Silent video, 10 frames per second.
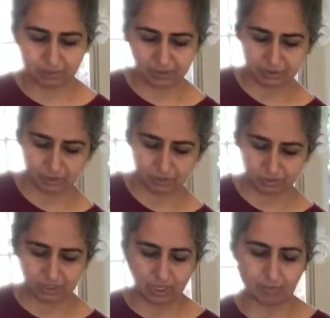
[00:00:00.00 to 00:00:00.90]
but can you
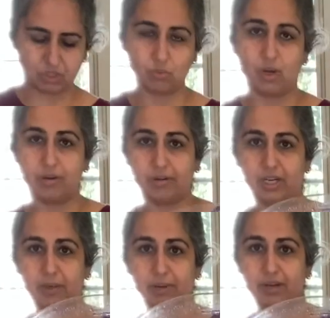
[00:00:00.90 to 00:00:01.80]
see how much water
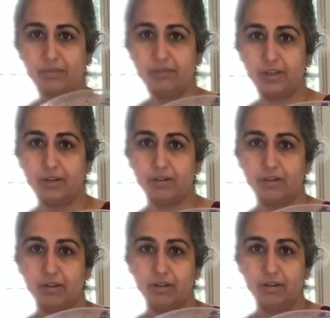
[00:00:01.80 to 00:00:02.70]
came out of there
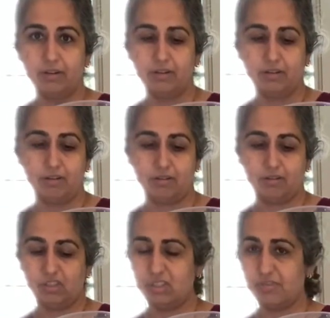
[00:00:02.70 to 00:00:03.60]

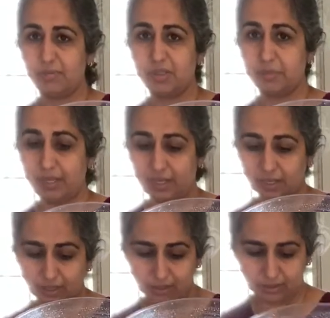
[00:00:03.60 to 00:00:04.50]
just from spinning
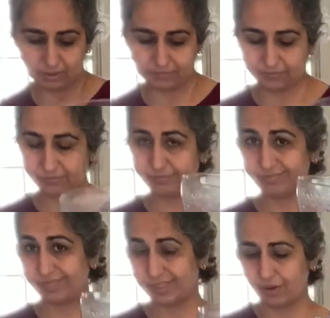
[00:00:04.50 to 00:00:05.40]
it?
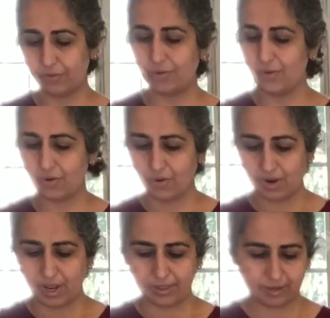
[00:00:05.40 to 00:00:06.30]
So
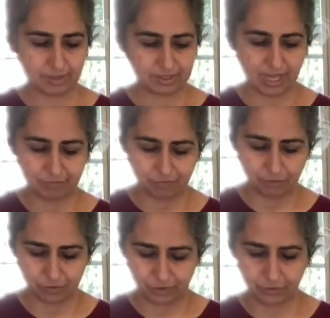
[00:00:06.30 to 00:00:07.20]
there's that for
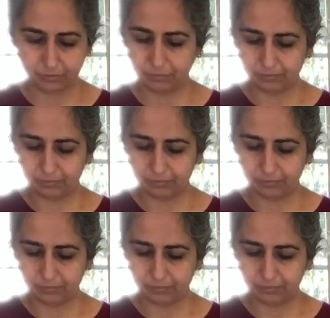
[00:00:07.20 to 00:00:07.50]
you.